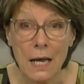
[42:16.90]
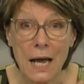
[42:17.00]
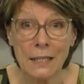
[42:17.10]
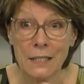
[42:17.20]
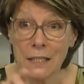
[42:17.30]

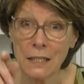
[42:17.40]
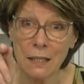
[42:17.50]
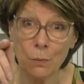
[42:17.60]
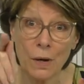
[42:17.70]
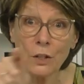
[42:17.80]
And he said, And
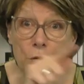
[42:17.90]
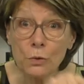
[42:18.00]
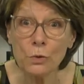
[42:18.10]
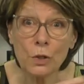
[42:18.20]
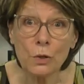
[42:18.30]
then whether
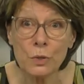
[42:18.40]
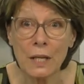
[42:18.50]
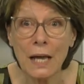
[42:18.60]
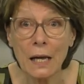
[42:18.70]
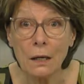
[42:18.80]
you use
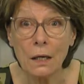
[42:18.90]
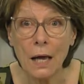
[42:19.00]
that